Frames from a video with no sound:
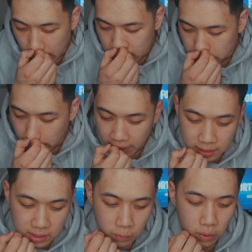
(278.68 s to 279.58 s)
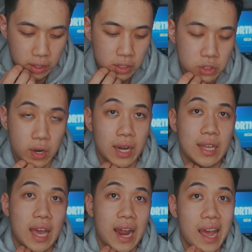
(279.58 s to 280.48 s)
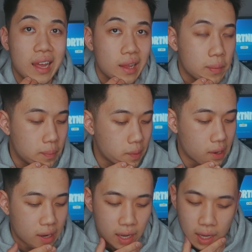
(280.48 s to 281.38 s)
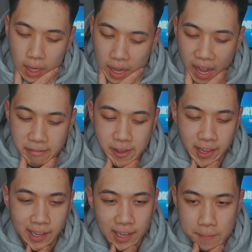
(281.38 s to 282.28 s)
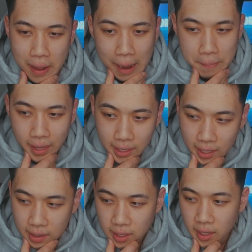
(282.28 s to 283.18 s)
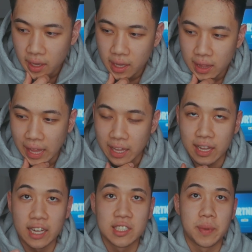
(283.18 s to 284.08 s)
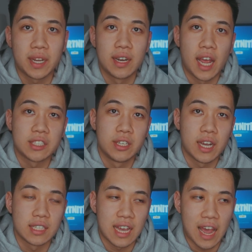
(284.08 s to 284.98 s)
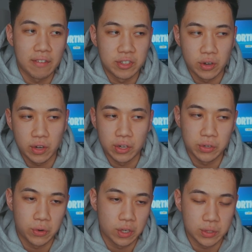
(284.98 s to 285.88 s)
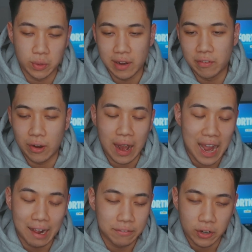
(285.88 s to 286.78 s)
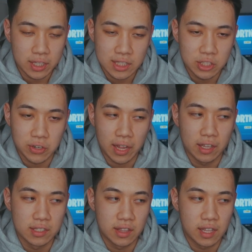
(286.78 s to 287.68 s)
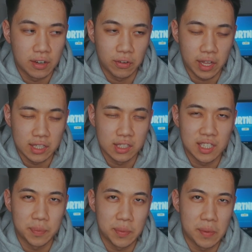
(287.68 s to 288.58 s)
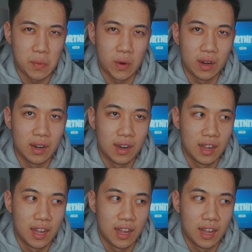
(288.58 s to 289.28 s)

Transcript: It depends on what you're trying to get at but uh, I feel like, in my opinion, that intimate connection you guys have during intercourse or whatever or after, it just strengthens the relationship a bit more.